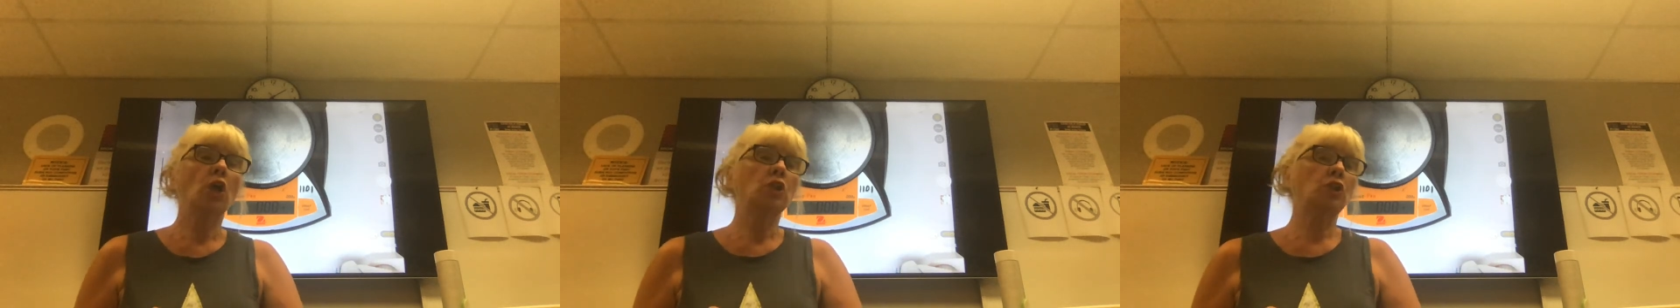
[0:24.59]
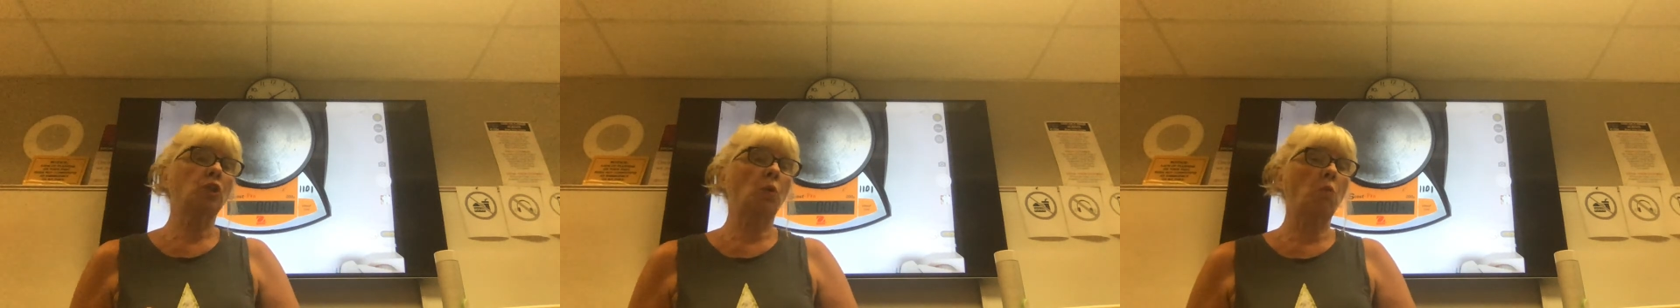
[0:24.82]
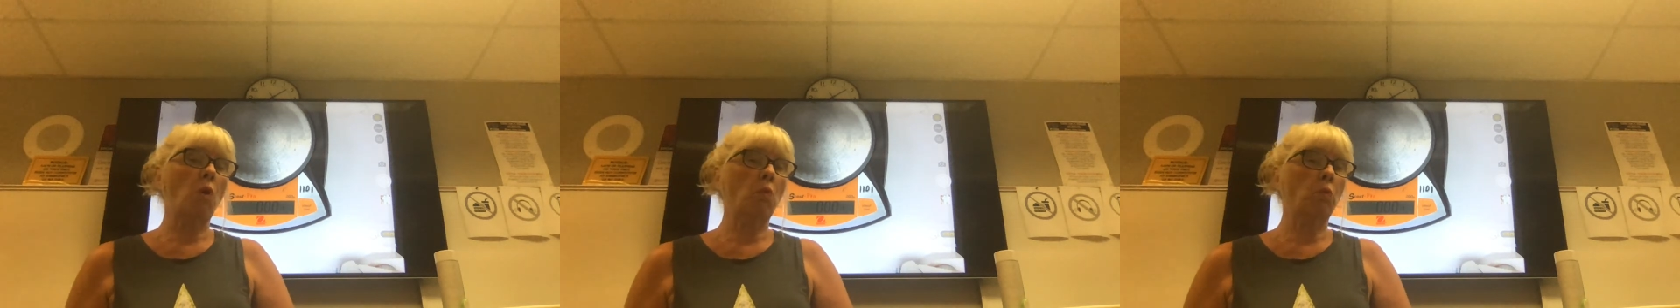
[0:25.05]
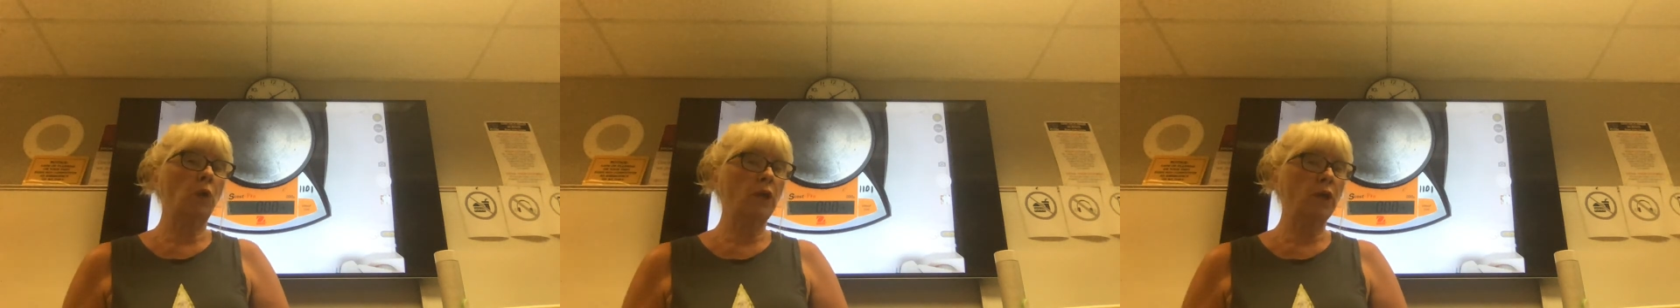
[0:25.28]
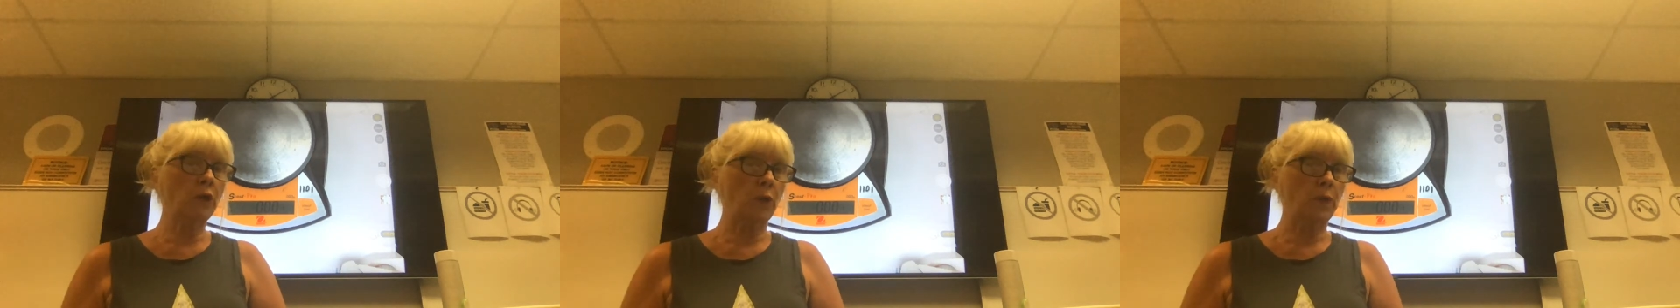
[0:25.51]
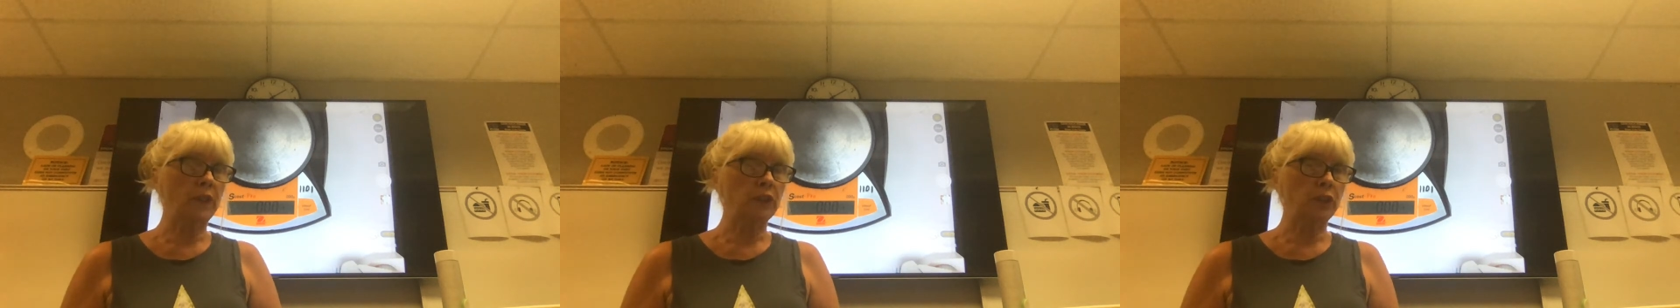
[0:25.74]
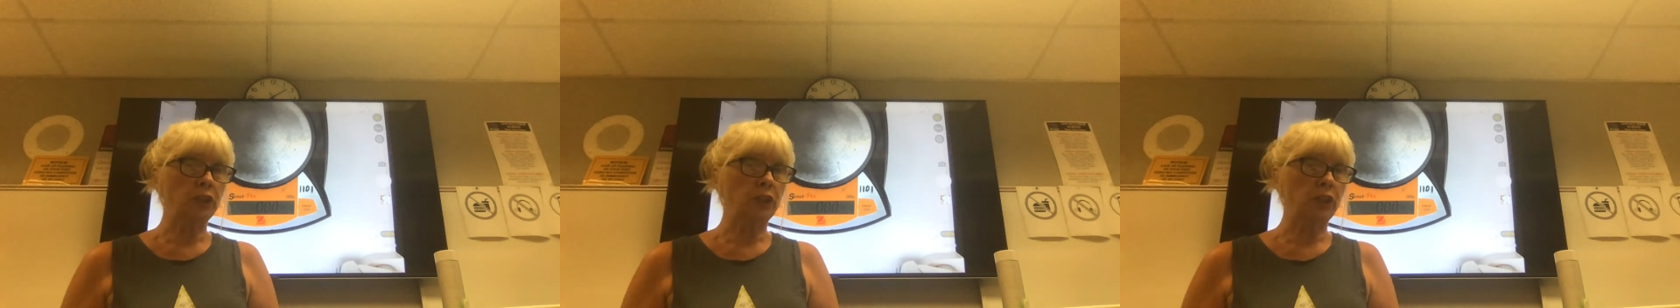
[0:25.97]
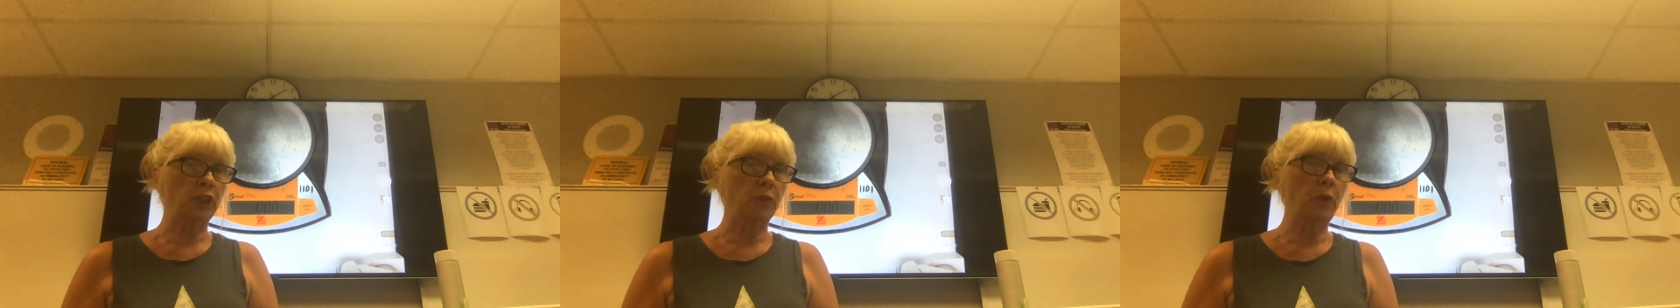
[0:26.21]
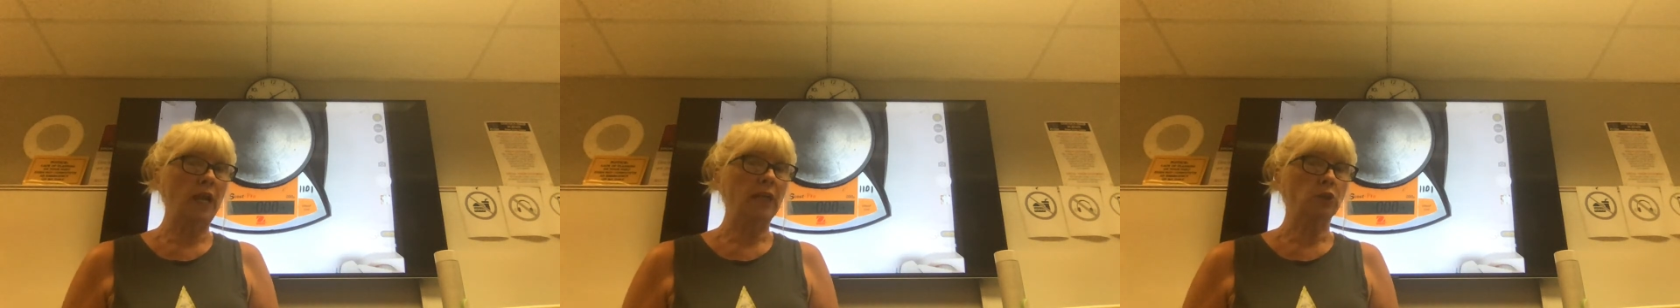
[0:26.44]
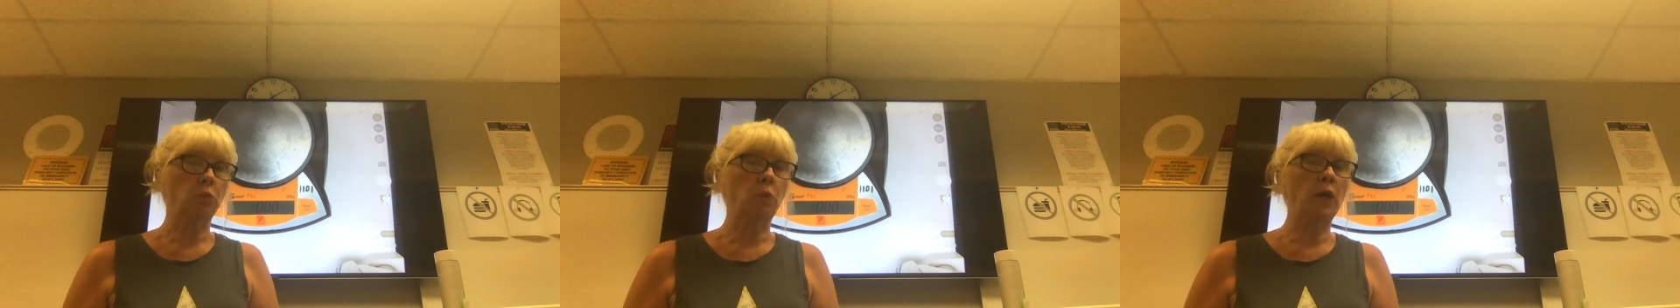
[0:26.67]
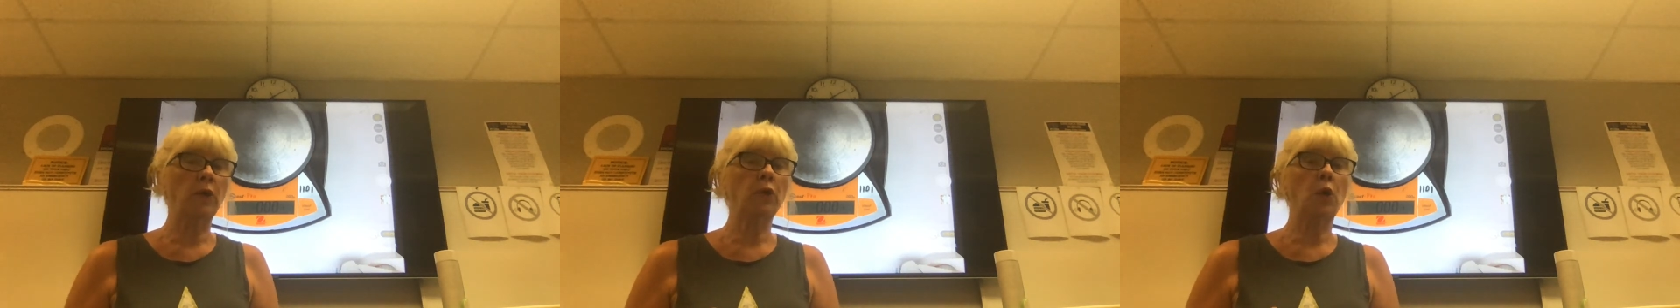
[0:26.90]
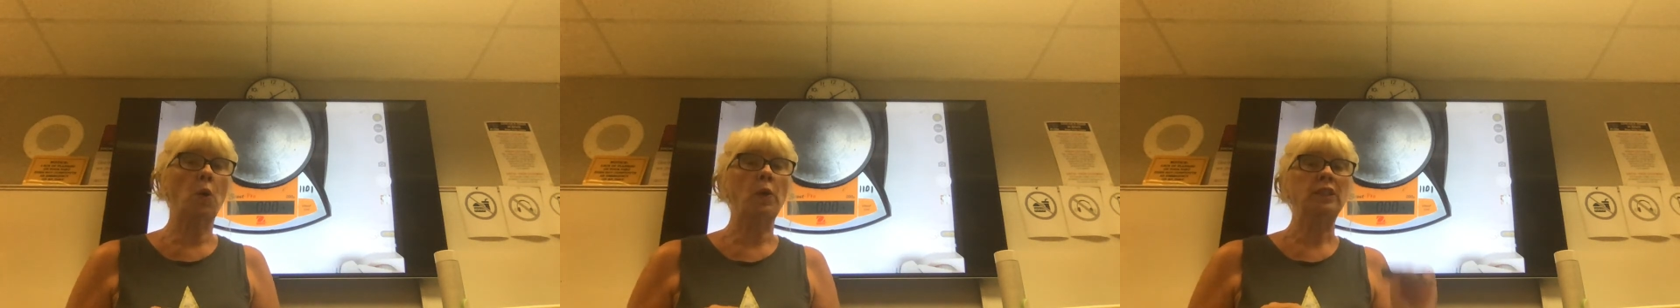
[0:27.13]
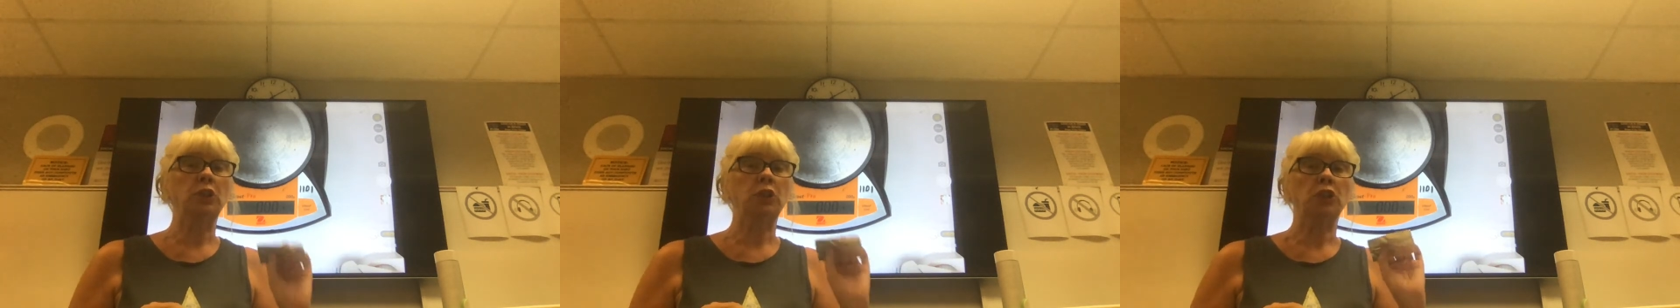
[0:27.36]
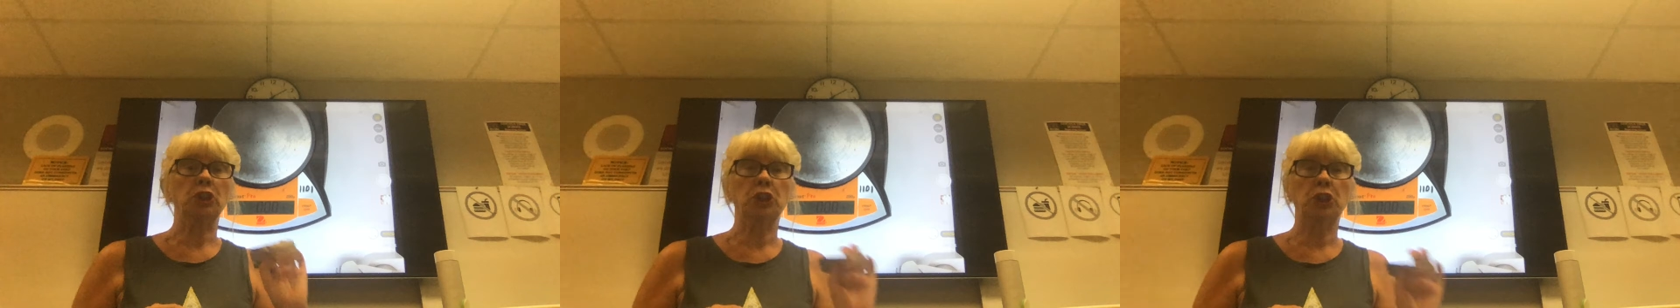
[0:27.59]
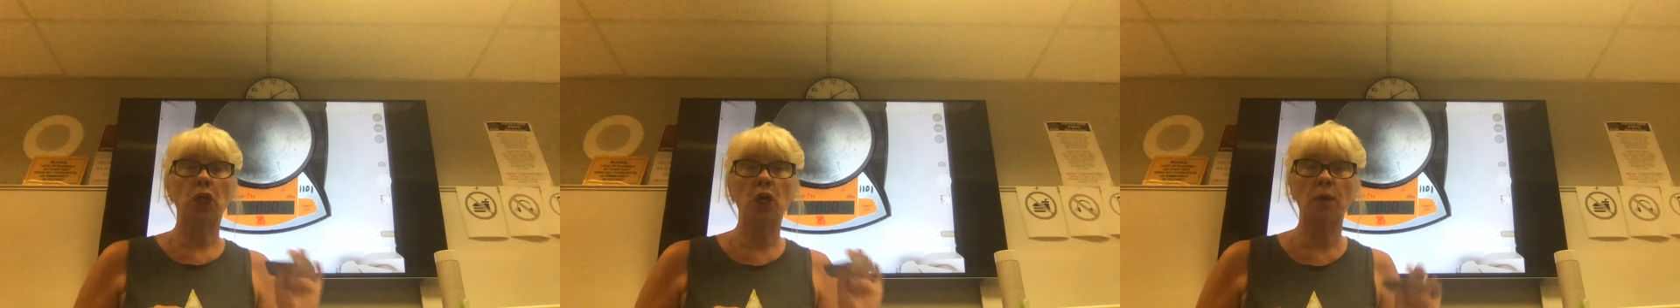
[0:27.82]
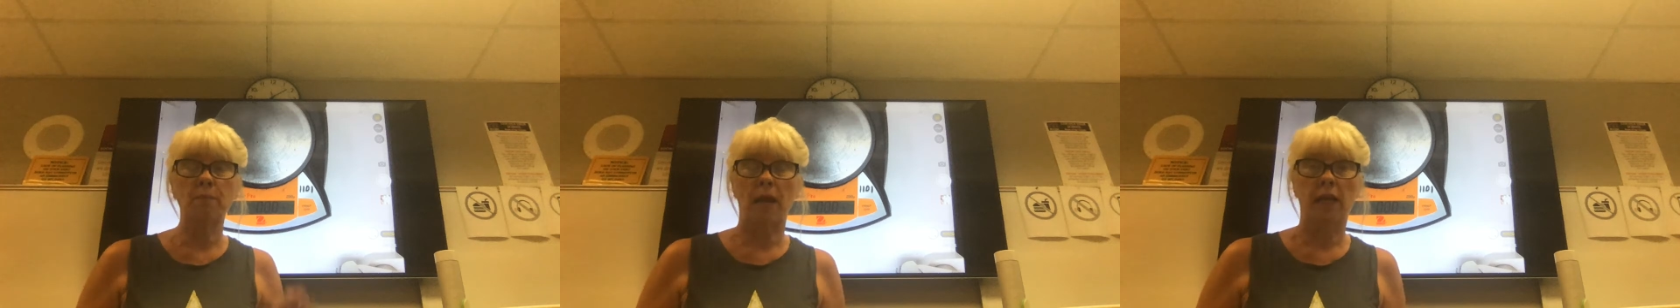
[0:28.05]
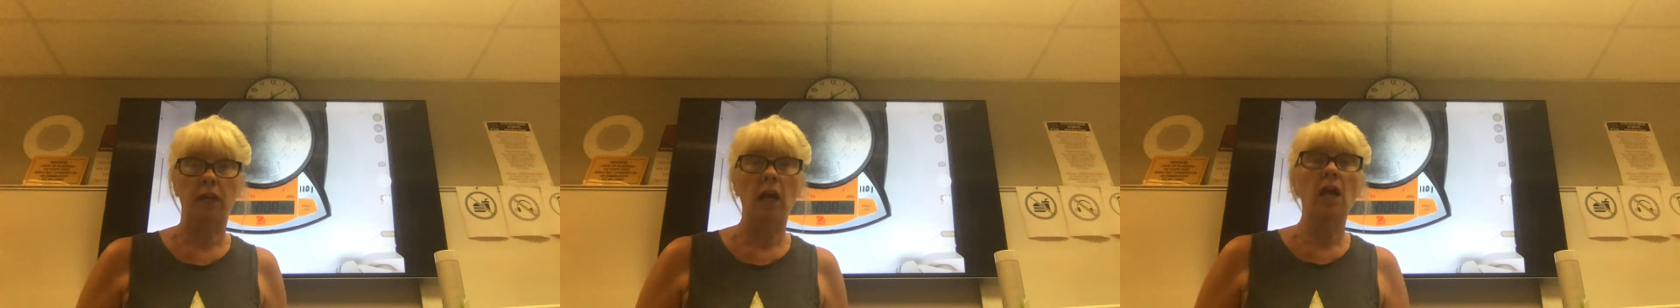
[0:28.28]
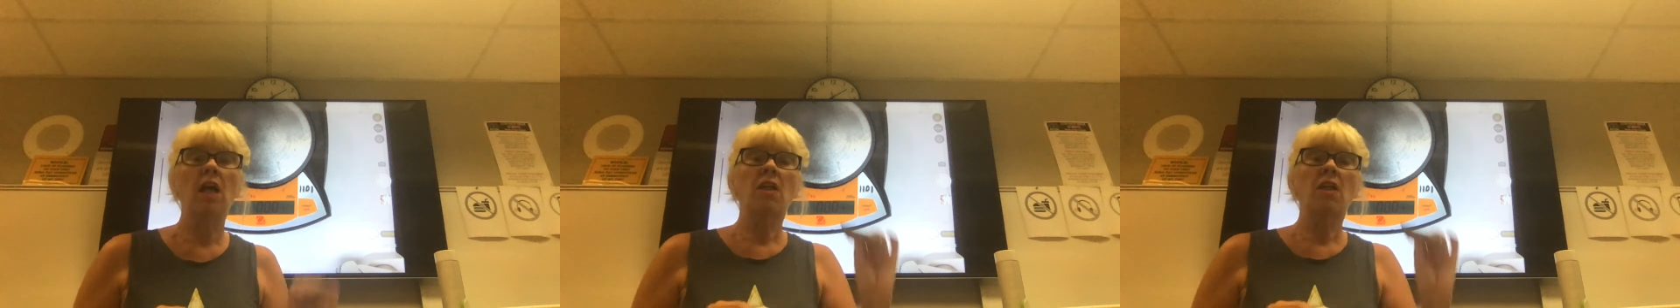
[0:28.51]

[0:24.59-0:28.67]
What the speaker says: So what we're going to do is we're going to determine